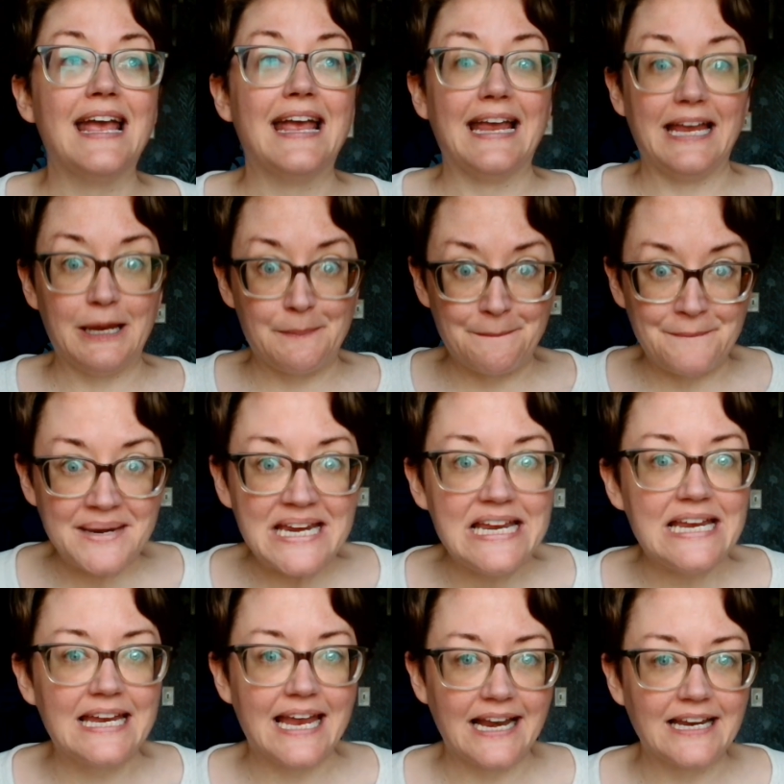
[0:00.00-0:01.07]
in
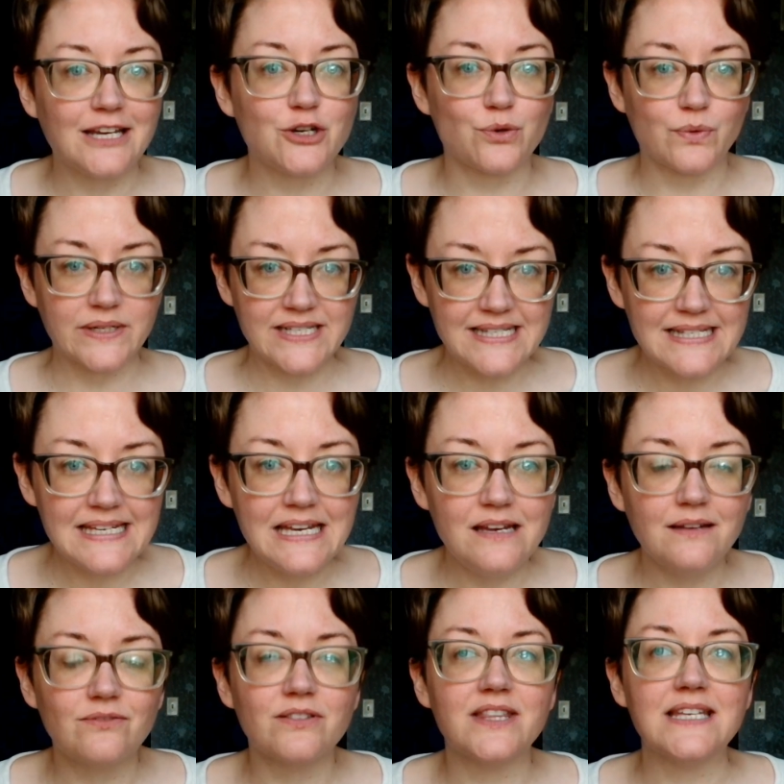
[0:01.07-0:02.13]
me getting to
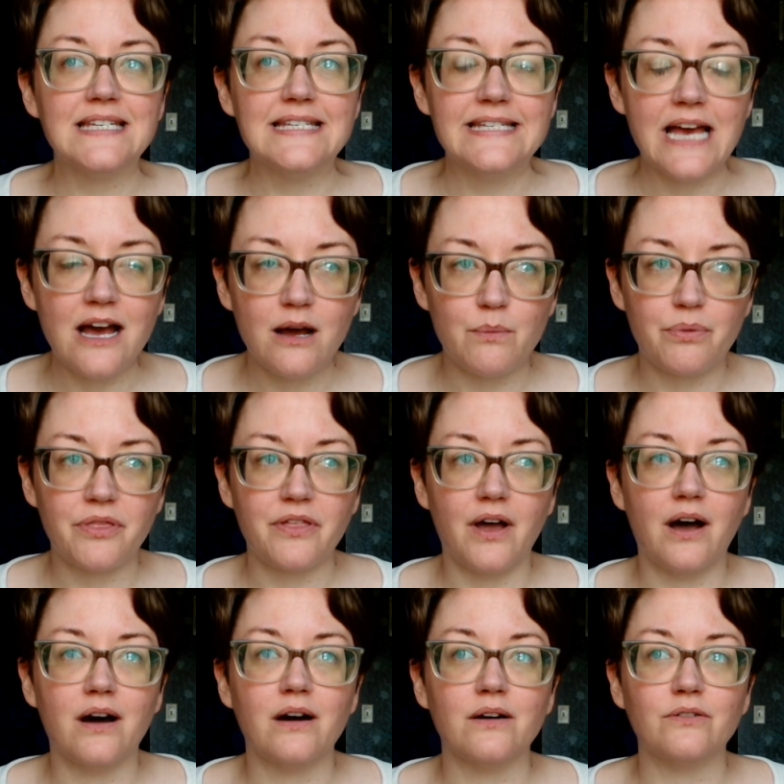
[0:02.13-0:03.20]
receive the depth
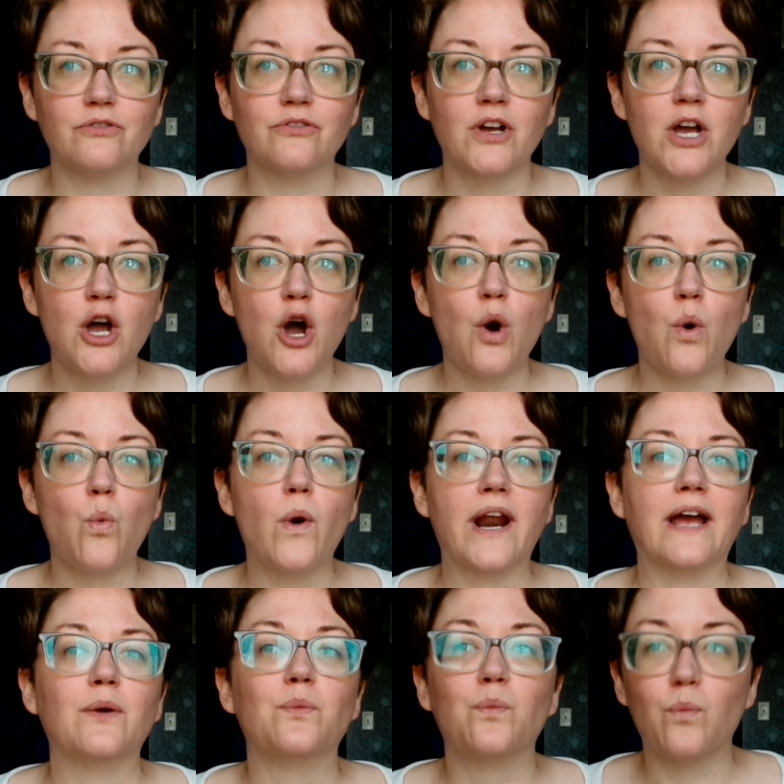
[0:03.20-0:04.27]
of what
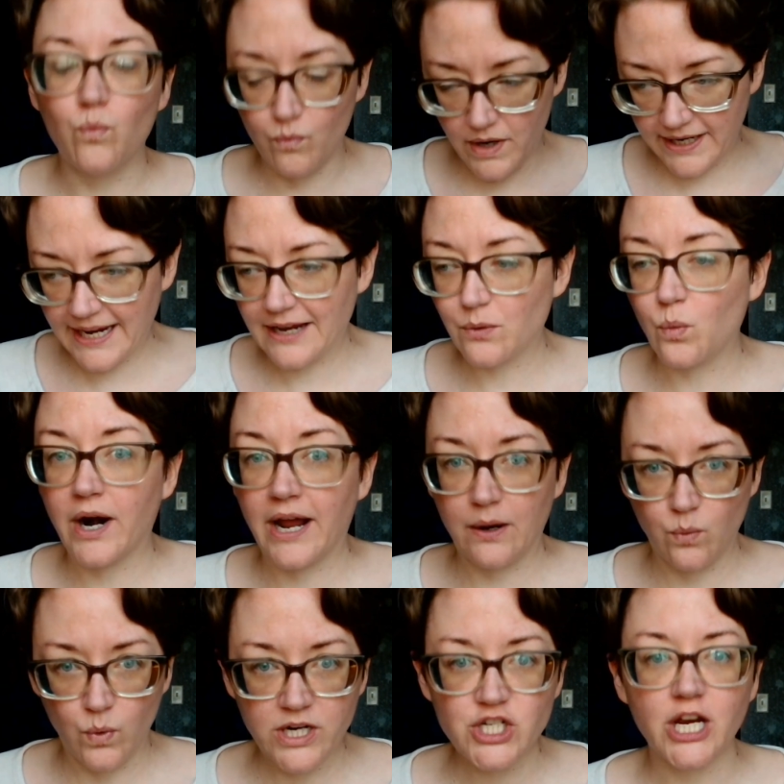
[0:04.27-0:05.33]
I, again, what I
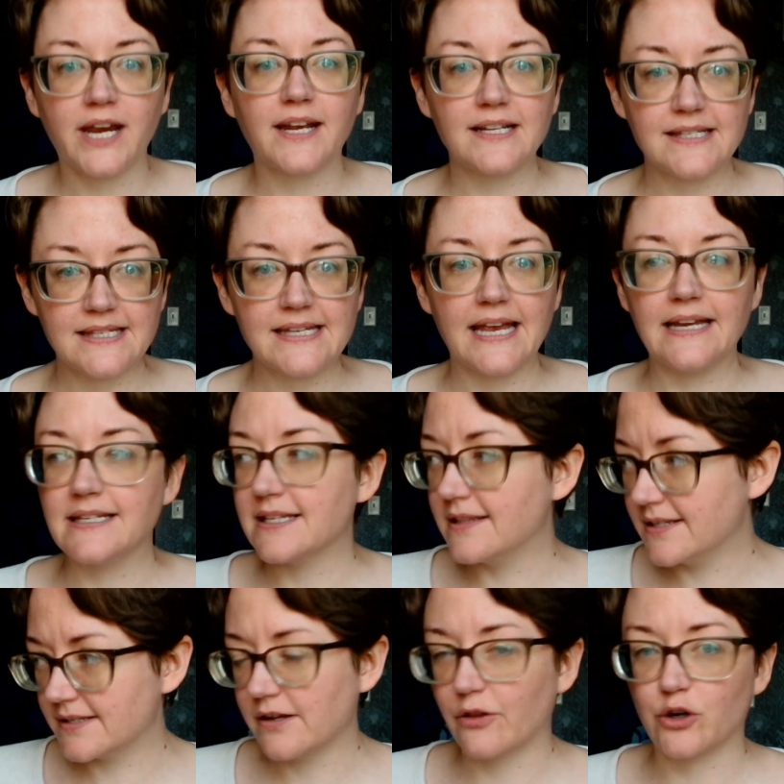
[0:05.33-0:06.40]
wish I could say to
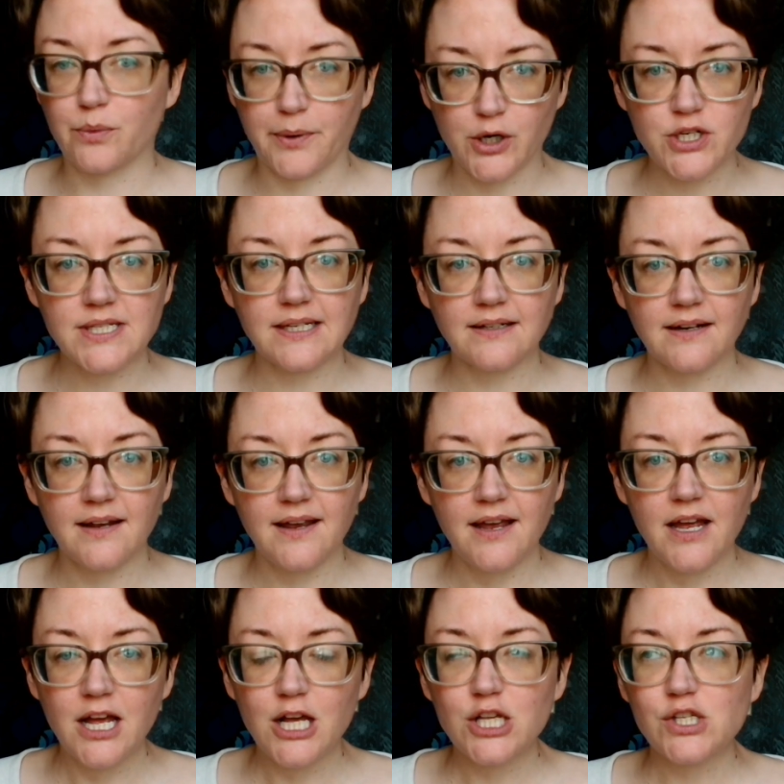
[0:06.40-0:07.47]
this other person.
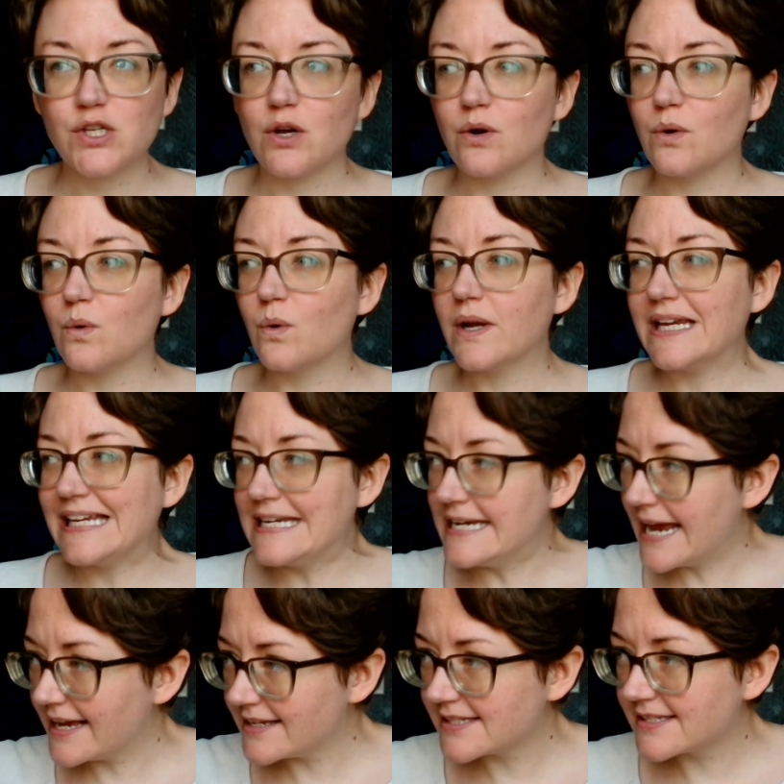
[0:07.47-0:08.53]
So,
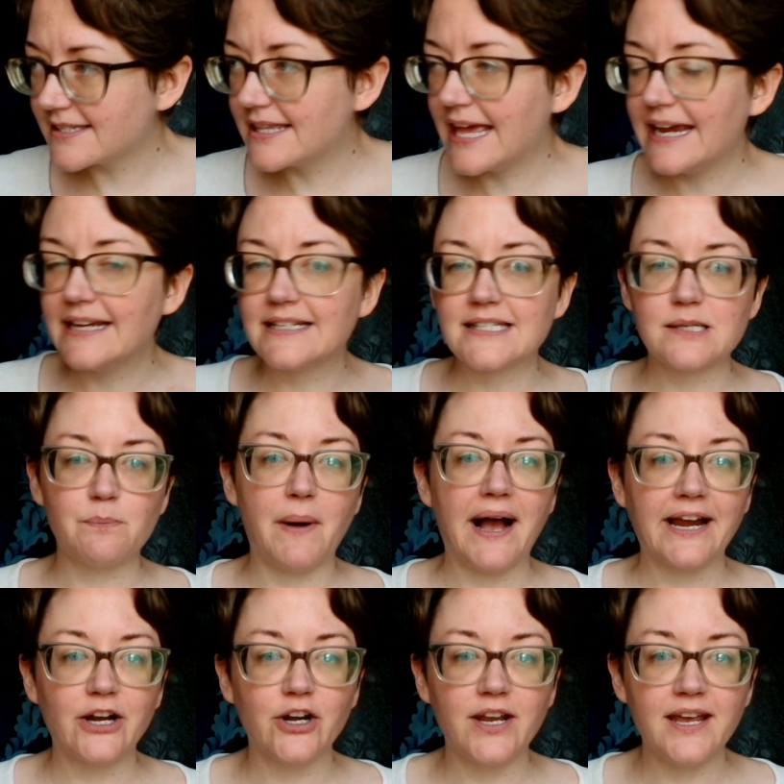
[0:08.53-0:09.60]
yes, they
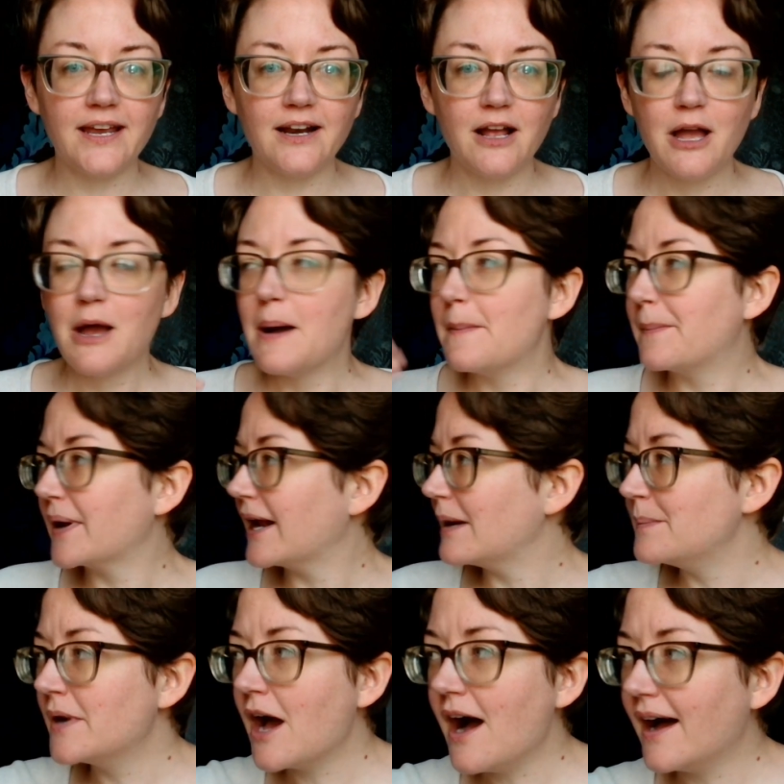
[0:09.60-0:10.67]
inspired it, but I'm
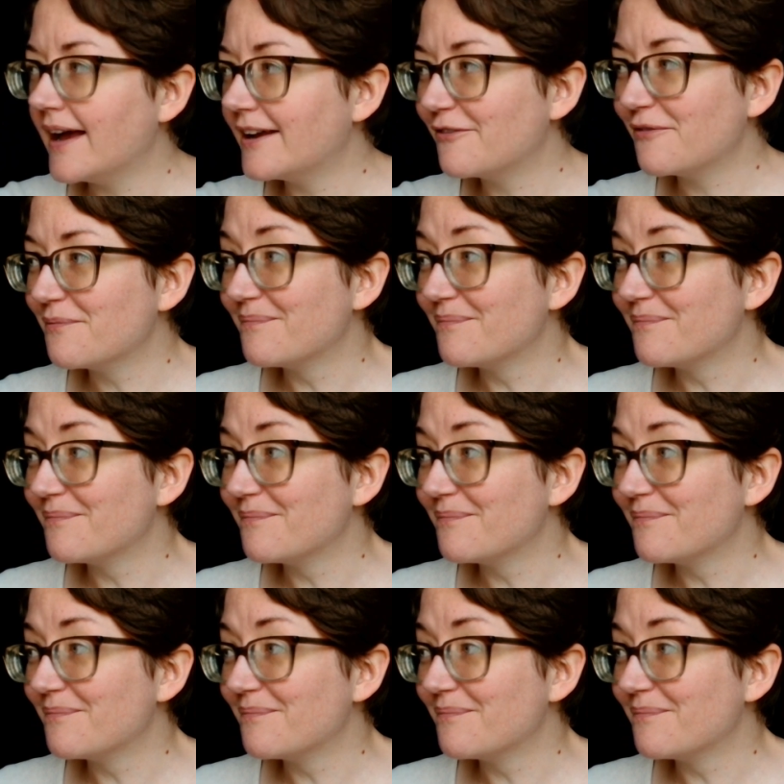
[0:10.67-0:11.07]
not